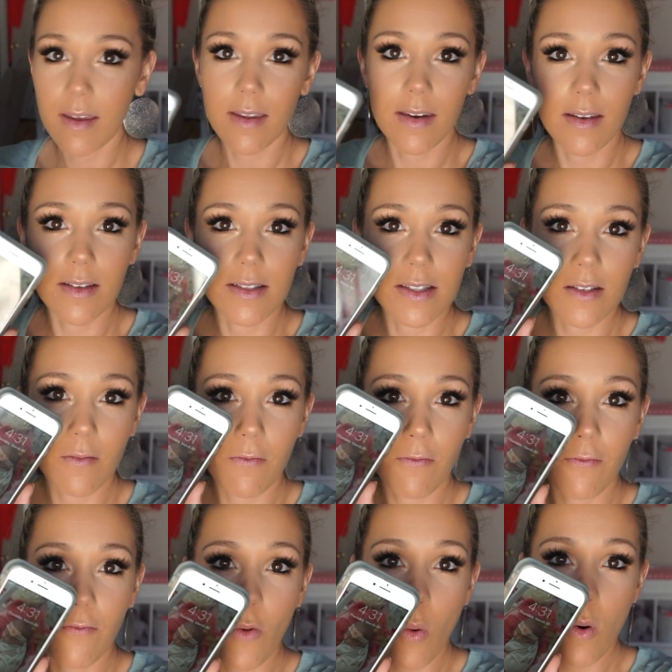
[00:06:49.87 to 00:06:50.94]
It is
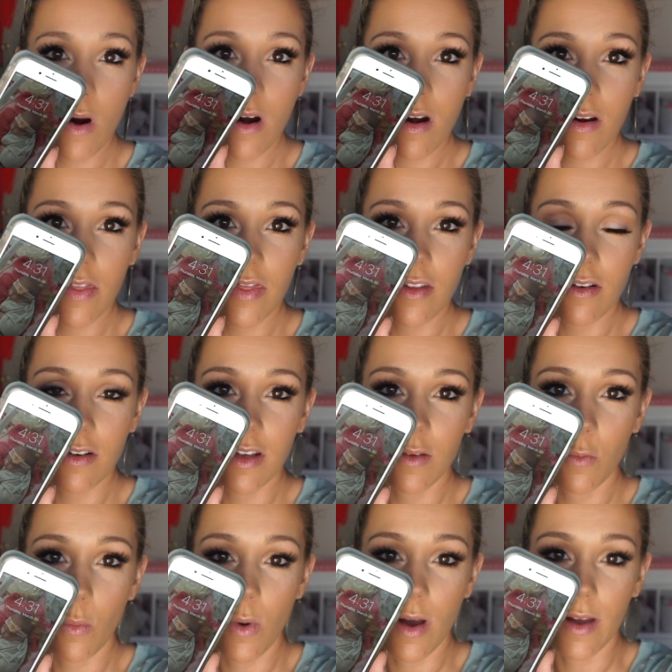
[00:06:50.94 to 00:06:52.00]

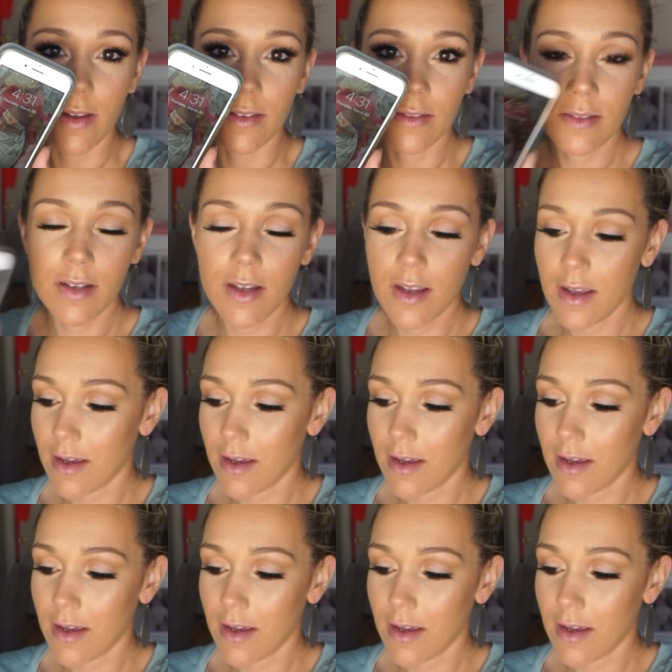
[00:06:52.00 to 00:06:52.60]
4:31.